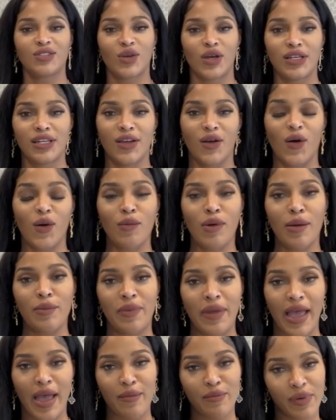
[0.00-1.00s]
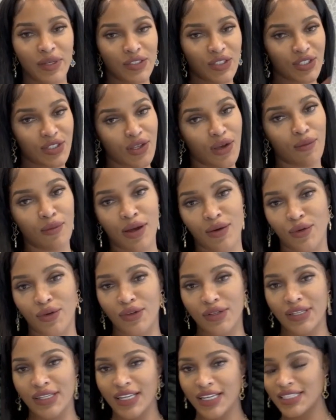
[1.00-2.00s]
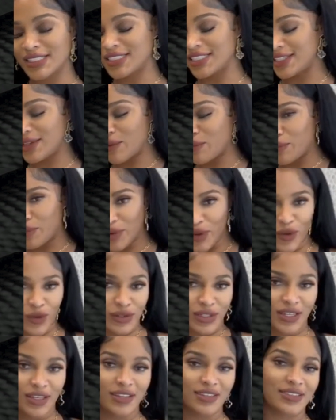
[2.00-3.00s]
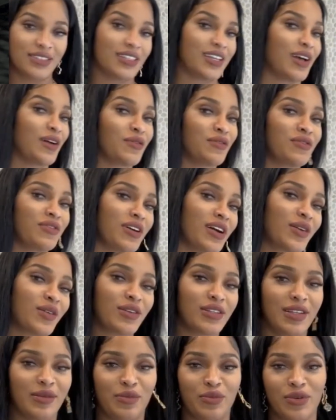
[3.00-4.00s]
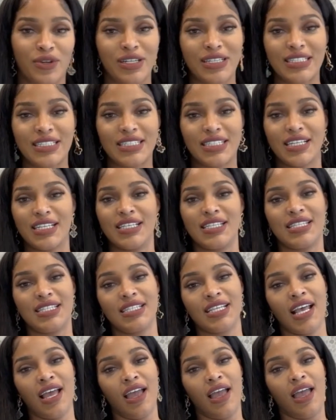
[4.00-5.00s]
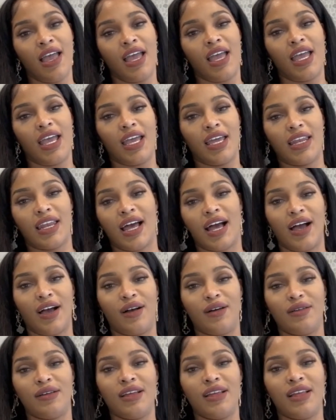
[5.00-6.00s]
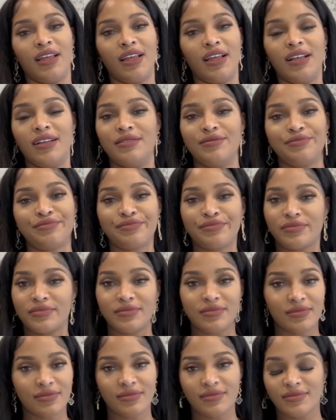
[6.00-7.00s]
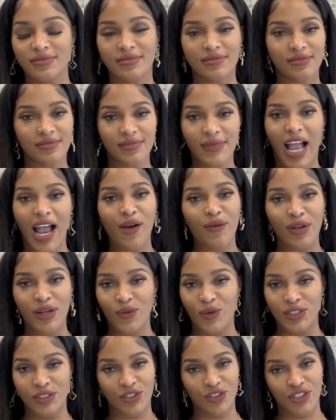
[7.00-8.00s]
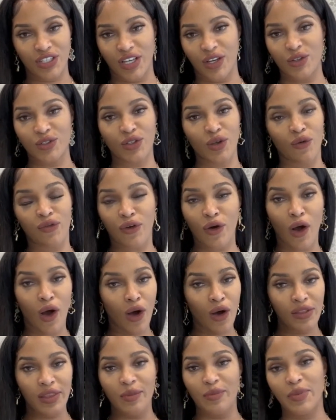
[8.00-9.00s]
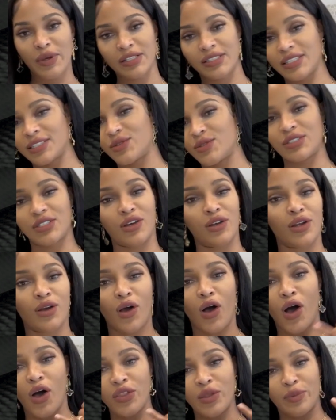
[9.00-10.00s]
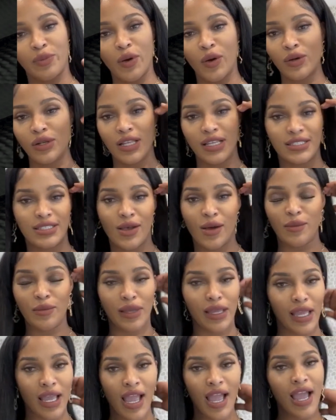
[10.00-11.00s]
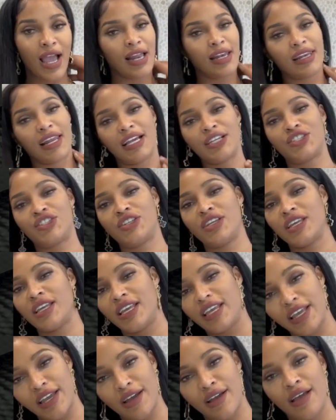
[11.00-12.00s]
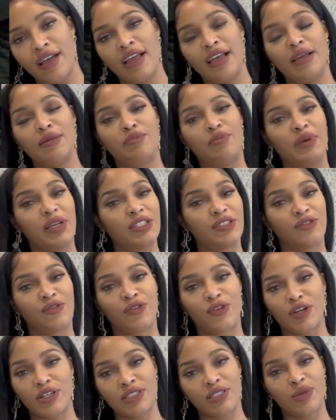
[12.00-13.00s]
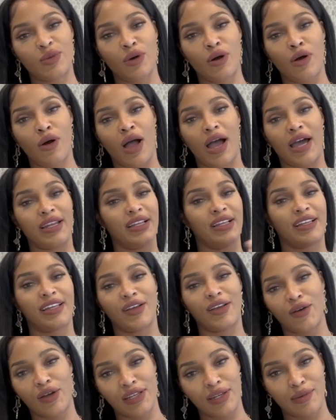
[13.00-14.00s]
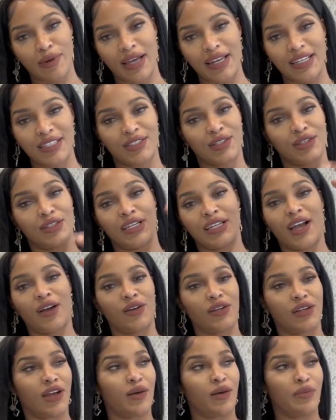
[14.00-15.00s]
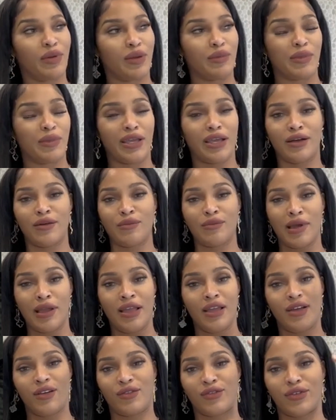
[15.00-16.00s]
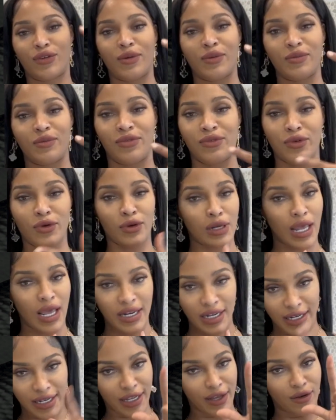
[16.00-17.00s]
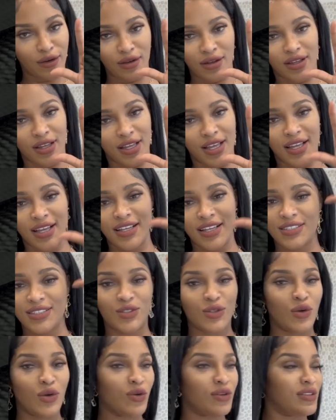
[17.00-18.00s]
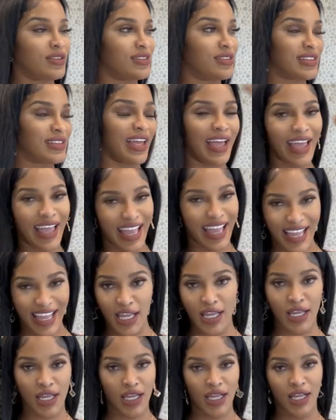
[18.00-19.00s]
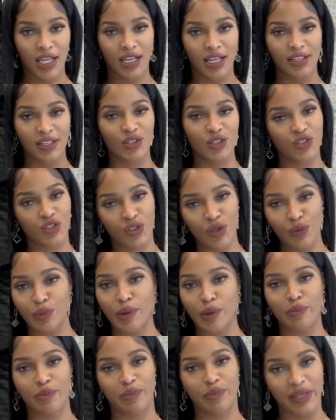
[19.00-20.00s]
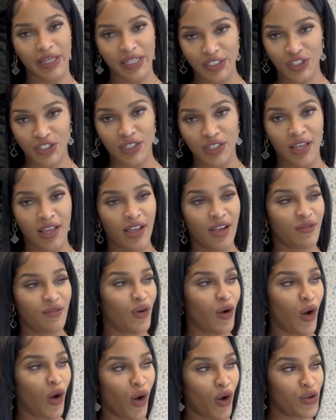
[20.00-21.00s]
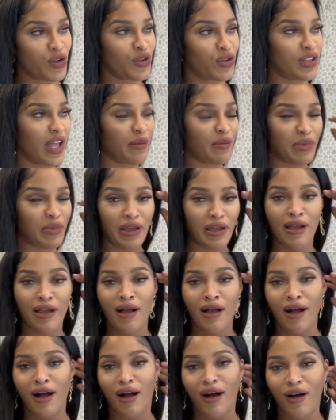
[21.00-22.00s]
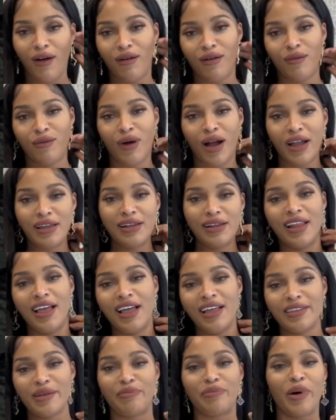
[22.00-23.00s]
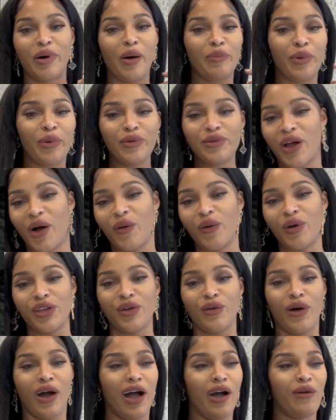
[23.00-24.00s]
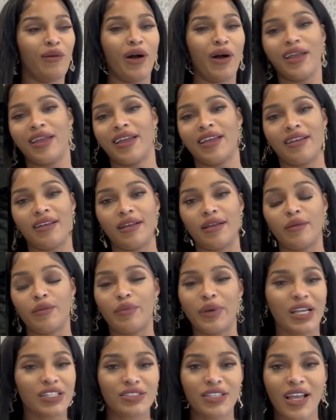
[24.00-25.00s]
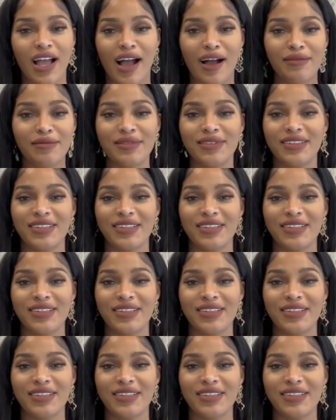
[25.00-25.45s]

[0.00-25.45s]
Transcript: So I need all my bad bitches, all my real bitches in the building to come with the princess. And I already went to jail. So for all the bitches who's gonna call the police on me, like she here, bitch, first of all, I didn't anybody, so they're not gonna come pick me up from Fort Lauderdale to the A, you stupid bitch. For all you that be, oh, why you letting the people know where you are? Why you, bitch,